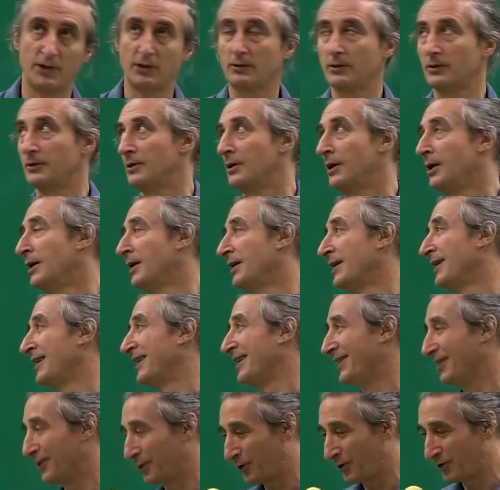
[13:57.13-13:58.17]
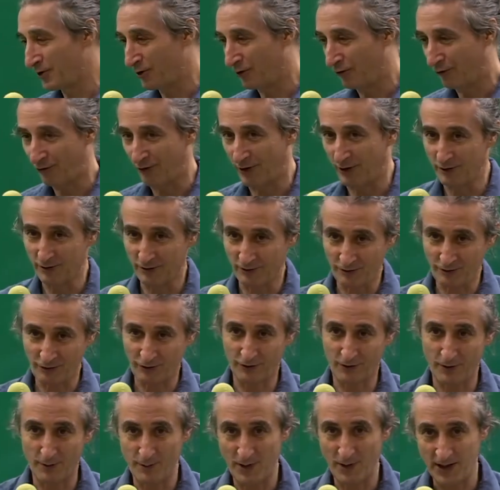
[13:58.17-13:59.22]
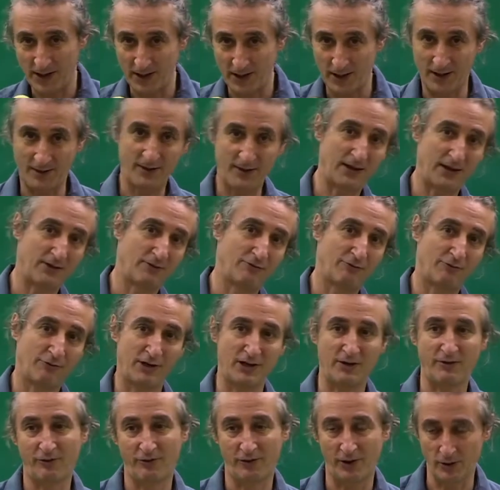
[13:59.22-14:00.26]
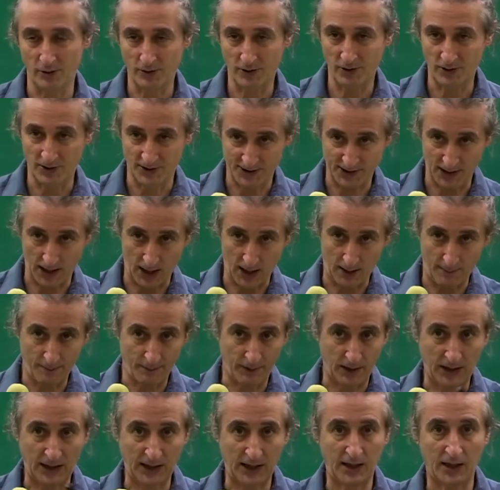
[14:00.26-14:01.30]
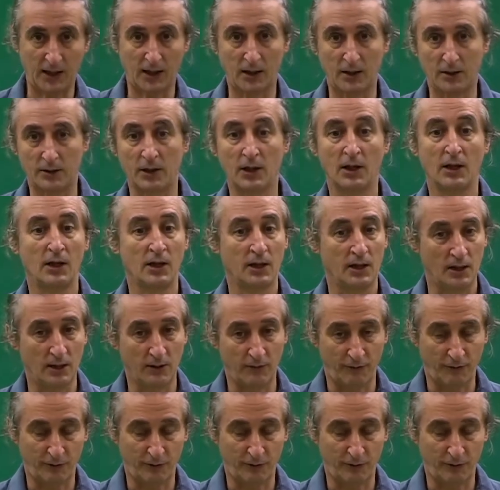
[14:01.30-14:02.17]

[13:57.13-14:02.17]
you can look at your phone for a minute and then refocus. Here, if